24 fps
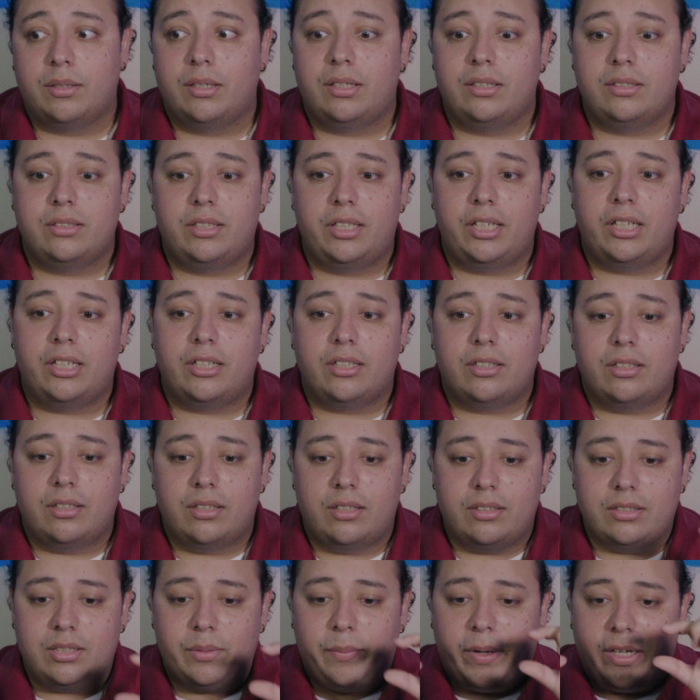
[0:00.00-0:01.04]
Because here
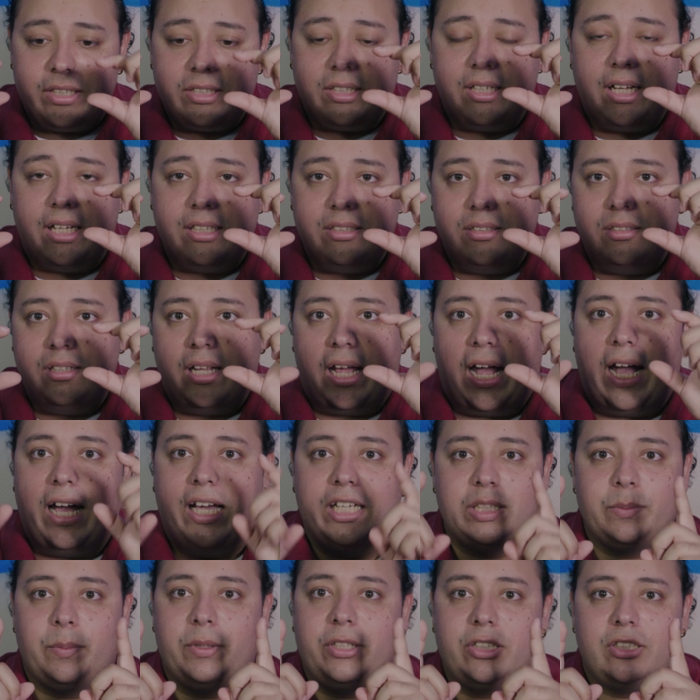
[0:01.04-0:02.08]
Sebastian has
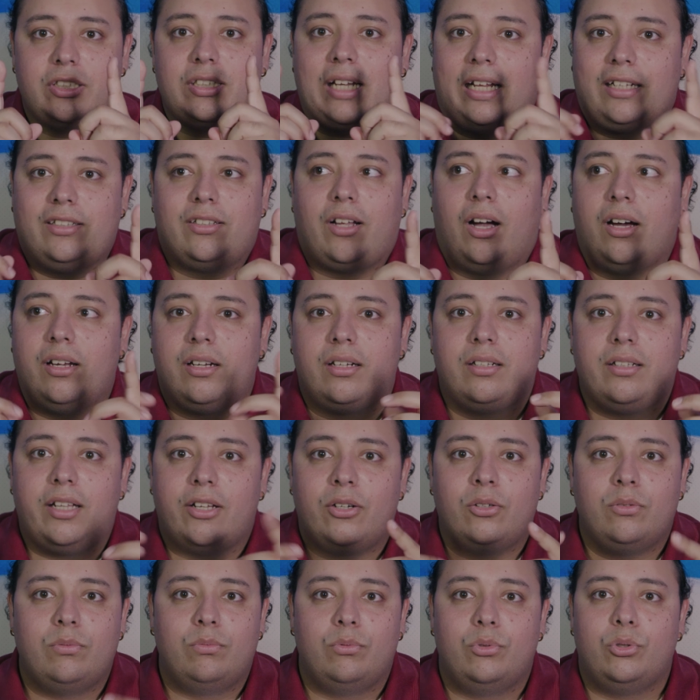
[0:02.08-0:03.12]
eyes, but they're just like dotted. They
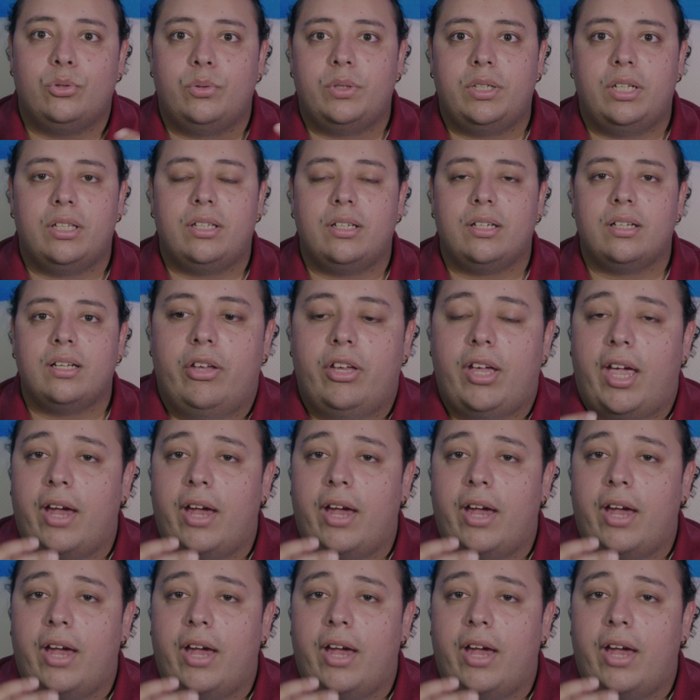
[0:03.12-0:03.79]
don't do anything.